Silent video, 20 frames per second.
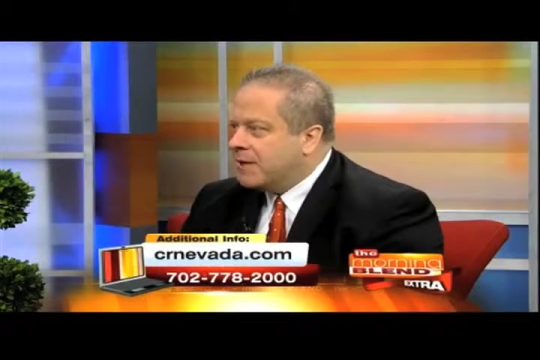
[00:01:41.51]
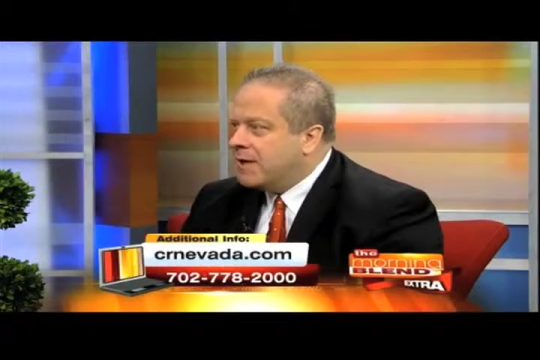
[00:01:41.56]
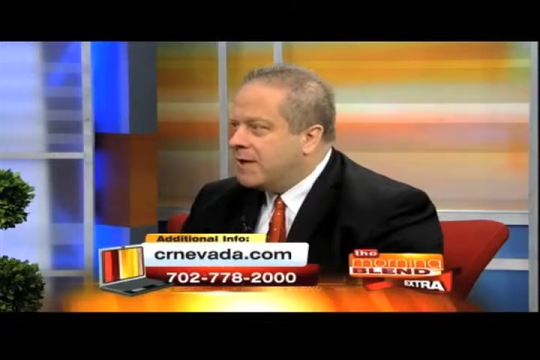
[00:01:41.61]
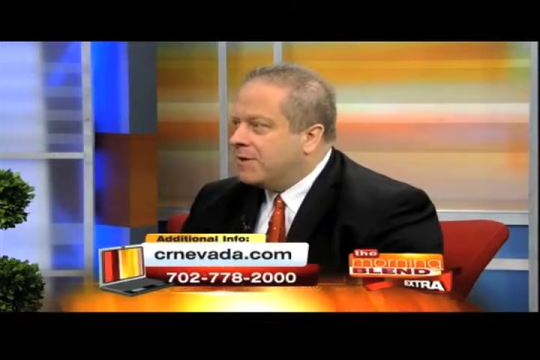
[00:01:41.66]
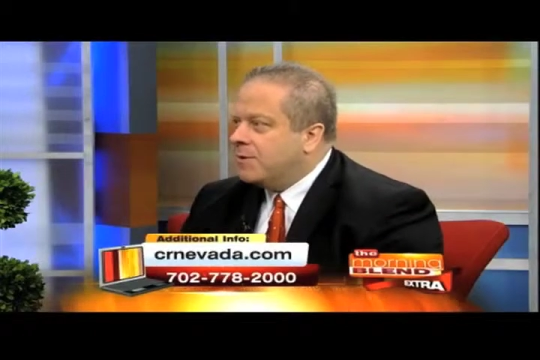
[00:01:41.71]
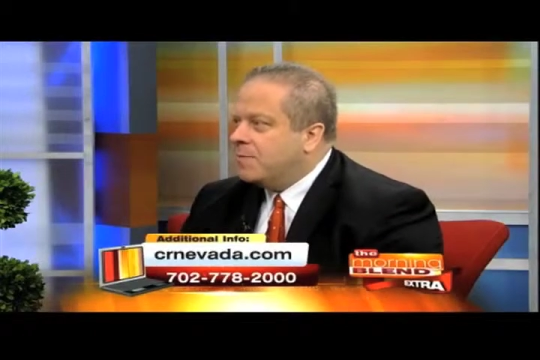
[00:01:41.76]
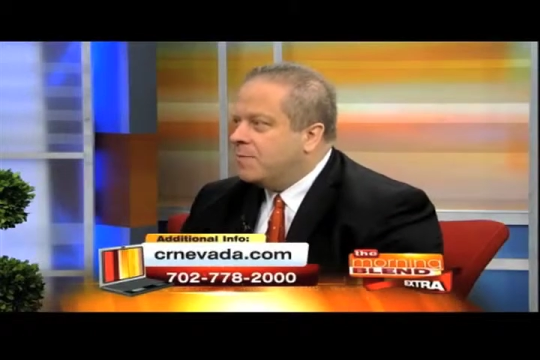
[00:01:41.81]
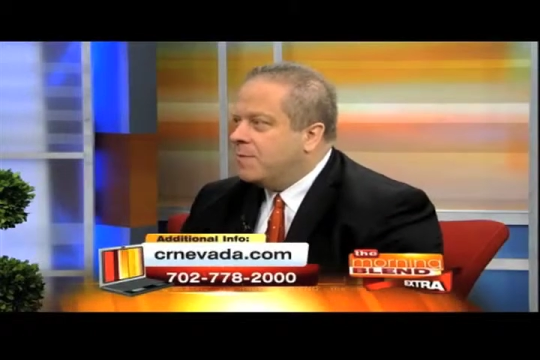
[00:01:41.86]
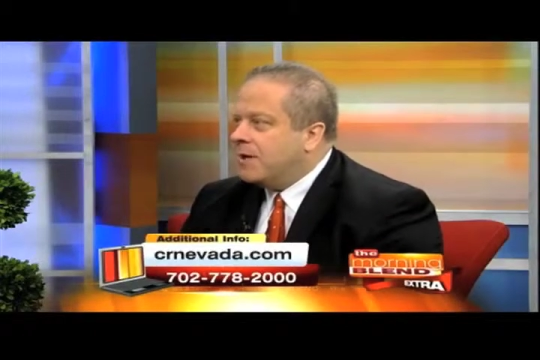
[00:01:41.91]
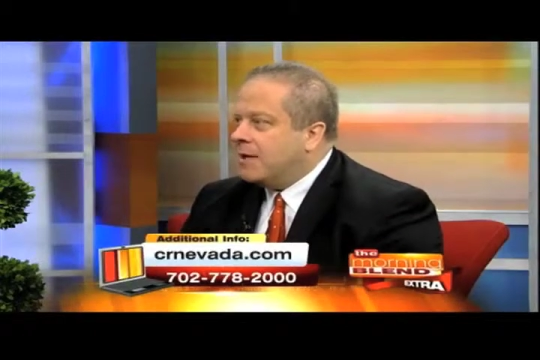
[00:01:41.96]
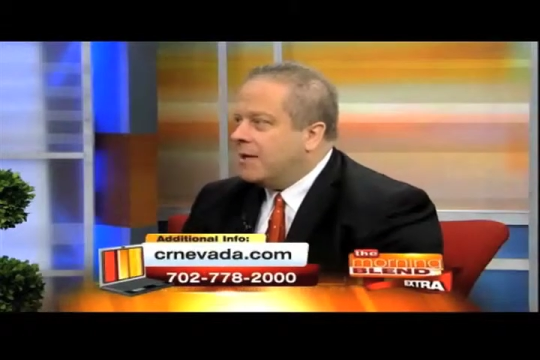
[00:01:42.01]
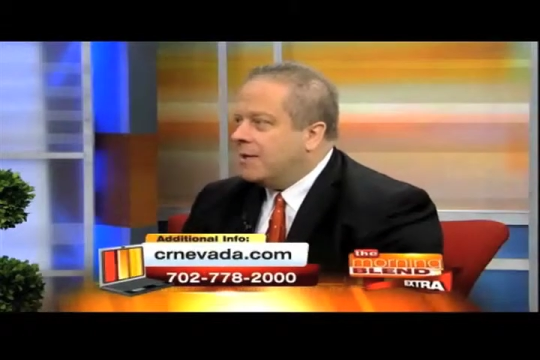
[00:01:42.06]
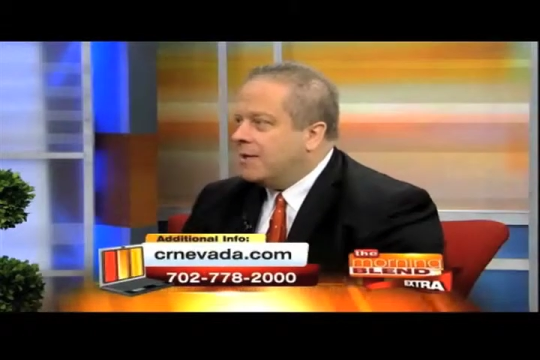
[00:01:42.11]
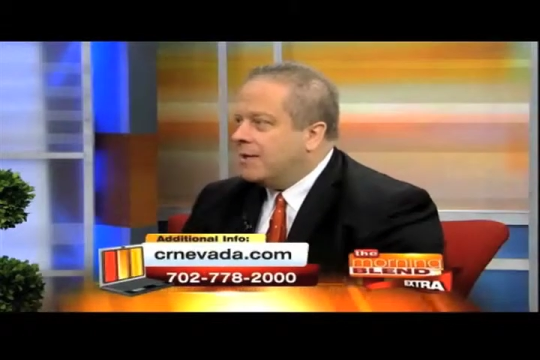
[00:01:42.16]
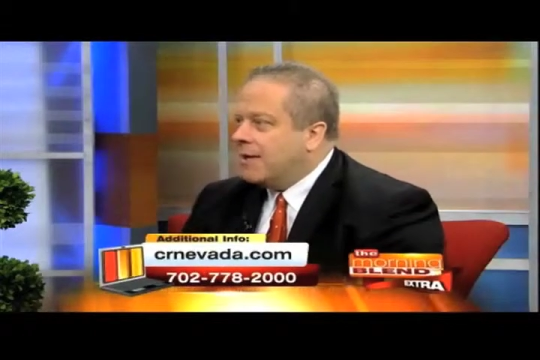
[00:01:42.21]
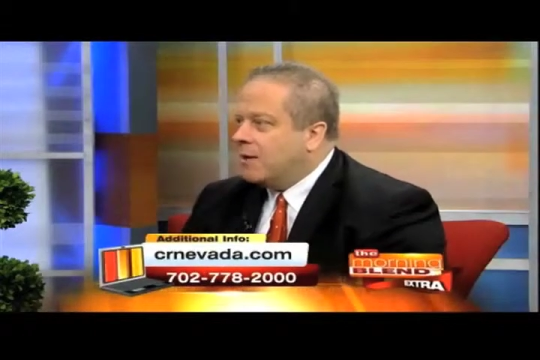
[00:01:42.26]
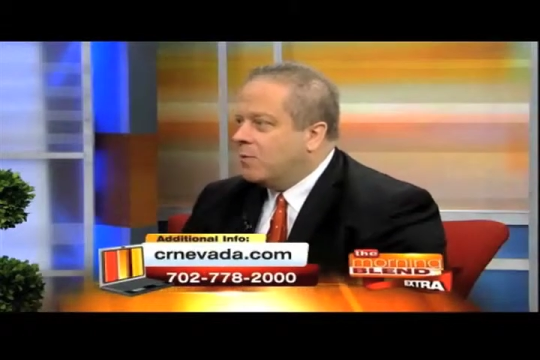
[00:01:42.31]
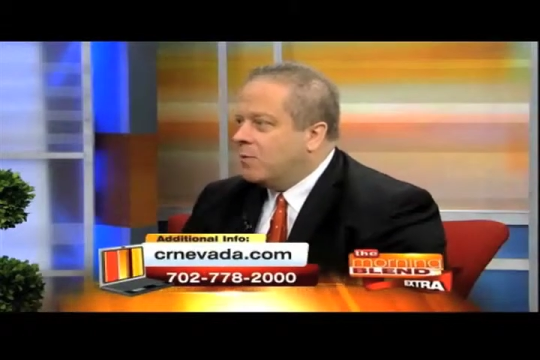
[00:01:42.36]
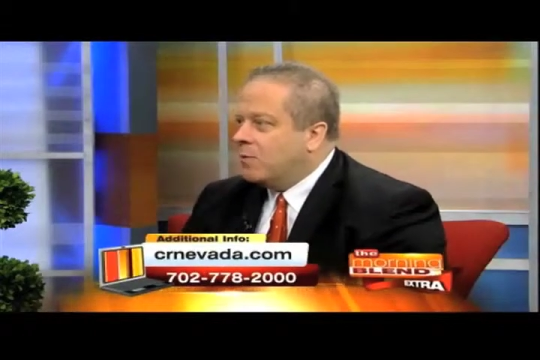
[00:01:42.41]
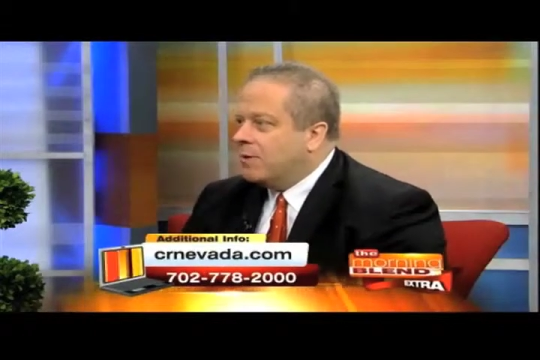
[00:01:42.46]
they're being
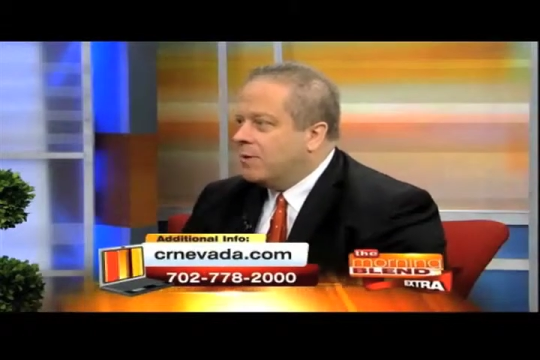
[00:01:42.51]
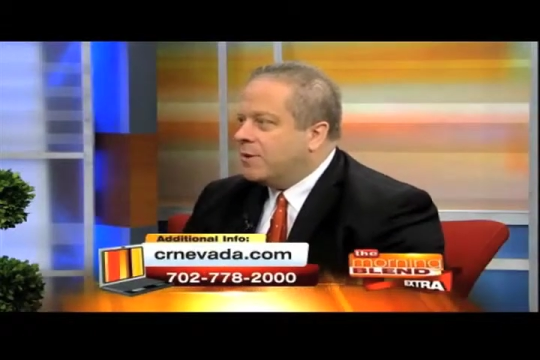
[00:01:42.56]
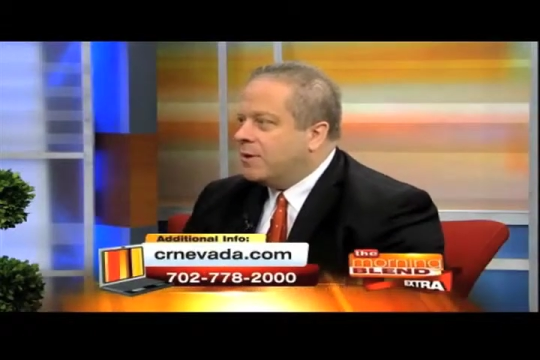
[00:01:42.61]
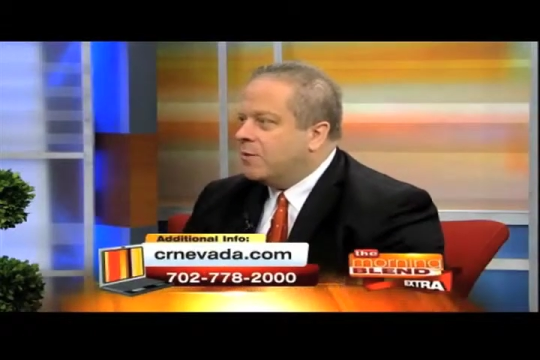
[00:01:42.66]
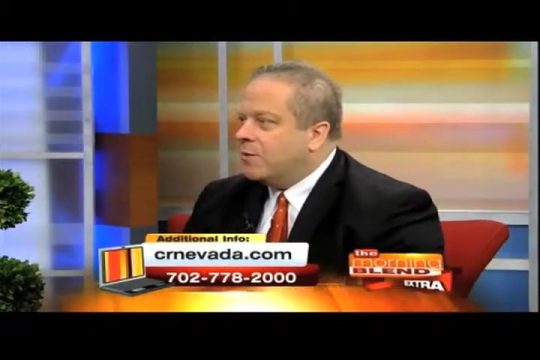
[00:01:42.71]
dealt with in a